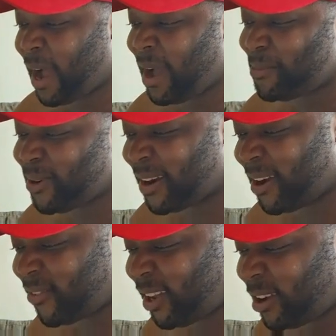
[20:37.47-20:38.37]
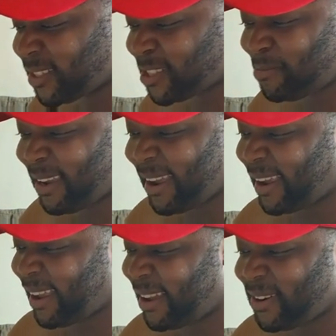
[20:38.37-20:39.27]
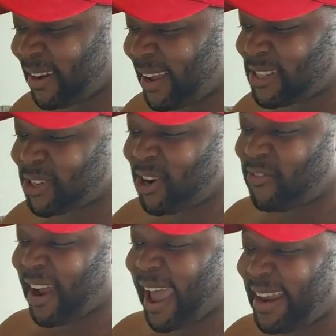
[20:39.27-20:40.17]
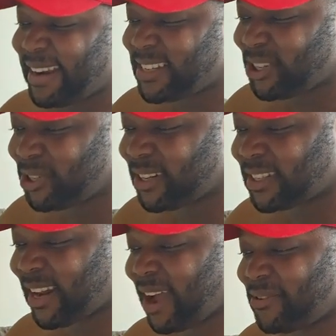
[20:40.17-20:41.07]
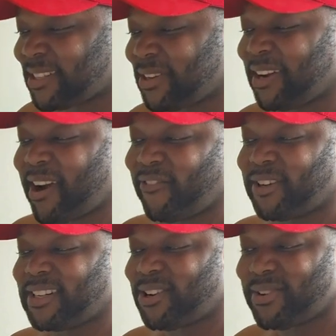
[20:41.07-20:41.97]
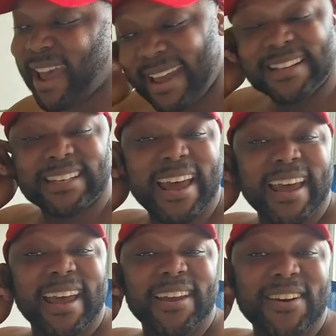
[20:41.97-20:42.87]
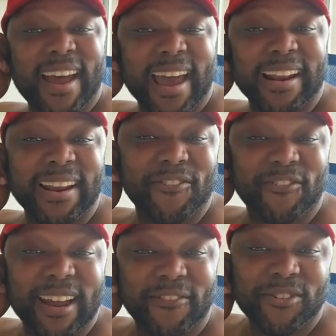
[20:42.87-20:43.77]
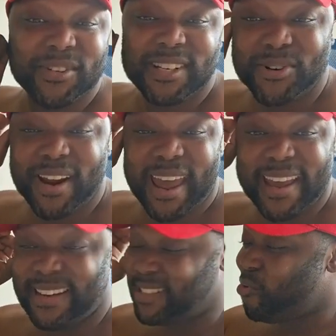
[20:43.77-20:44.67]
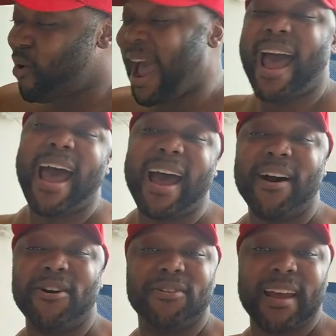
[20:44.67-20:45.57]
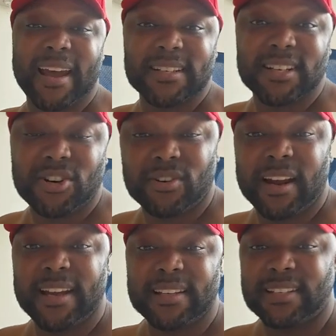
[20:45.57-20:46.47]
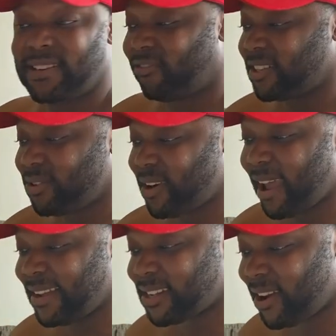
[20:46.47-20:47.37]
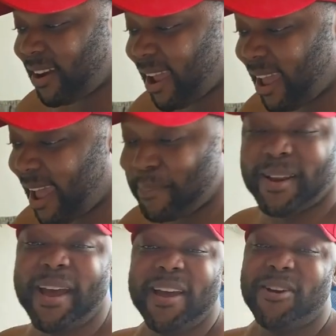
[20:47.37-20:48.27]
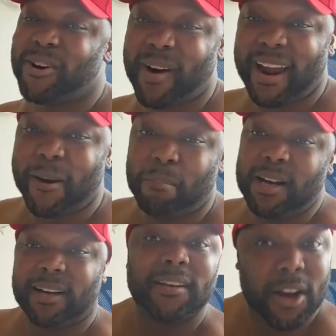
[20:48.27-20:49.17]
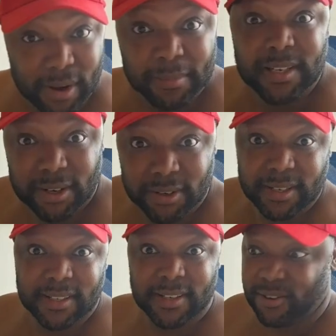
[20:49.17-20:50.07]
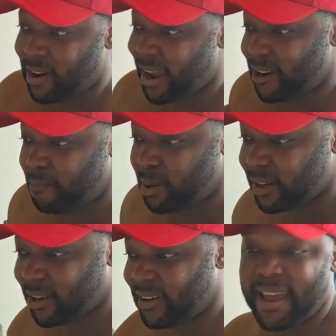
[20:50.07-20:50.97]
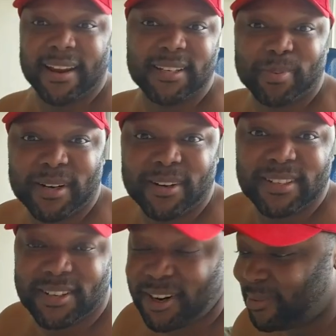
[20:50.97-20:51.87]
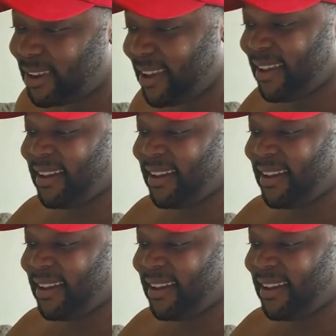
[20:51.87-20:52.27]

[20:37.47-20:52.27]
a bomb went off close to me and killed and injured over 80 tourists, and I was only there for 2 days. You had an eventful 2 days. Wow, that's crazy. For 2 days, all that happened. You can write a book. No, I'm serious. Write a book on that experience. You hear me?